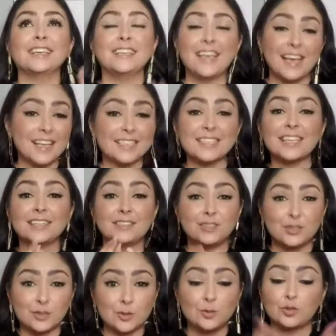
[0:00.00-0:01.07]
Yes, it's
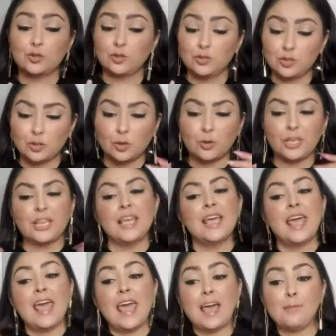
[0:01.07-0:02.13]
true story.
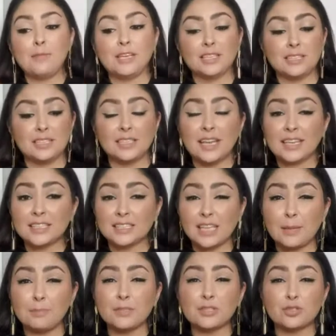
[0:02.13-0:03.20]
And because the next
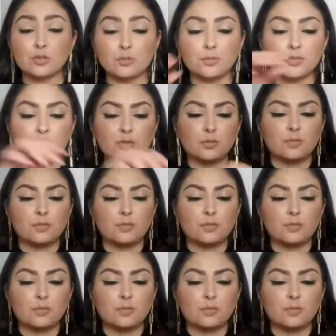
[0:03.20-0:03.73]
step is super